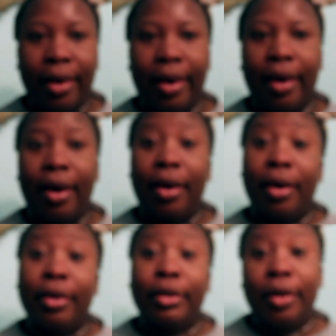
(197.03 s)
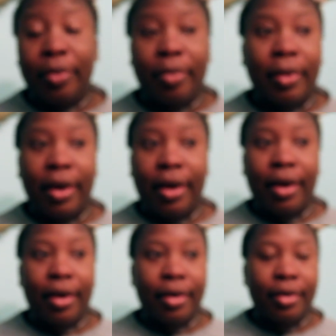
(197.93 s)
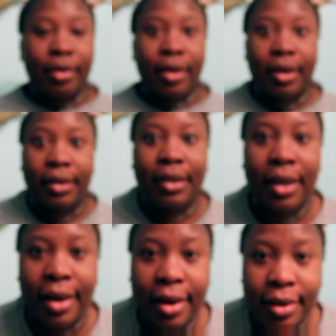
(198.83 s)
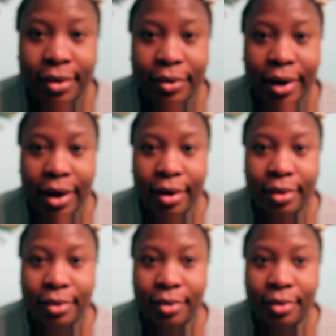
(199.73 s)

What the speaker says: Yeah, I got a stuff in my eye. You can see it, it's red.